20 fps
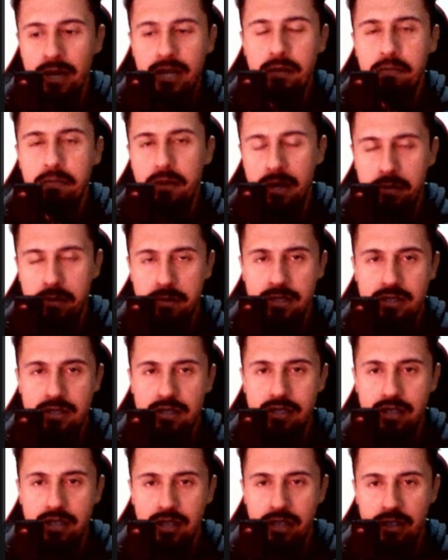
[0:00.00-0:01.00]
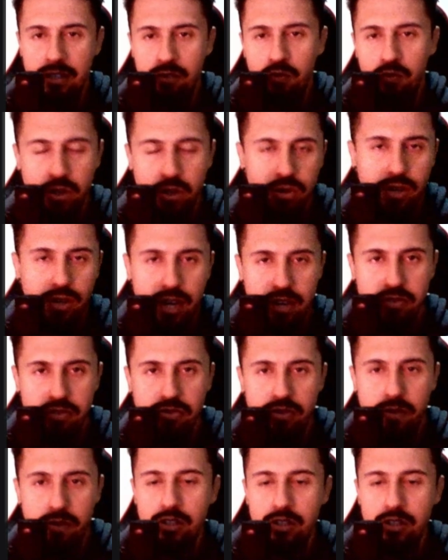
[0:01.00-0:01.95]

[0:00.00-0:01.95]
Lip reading: a payment in life?